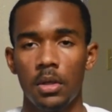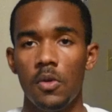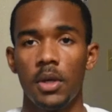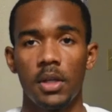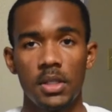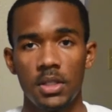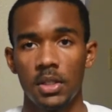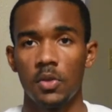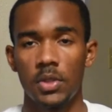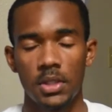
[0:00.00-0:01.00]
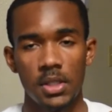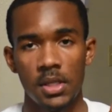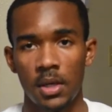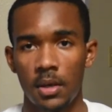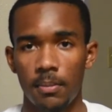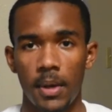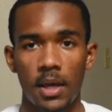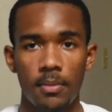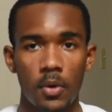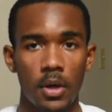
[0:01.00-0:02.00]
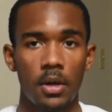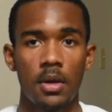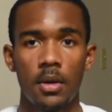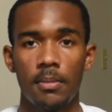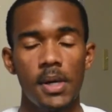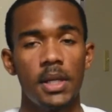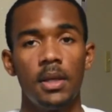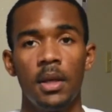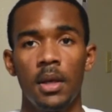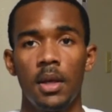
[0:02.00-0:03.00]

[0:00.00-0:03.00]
you can continuously make more money.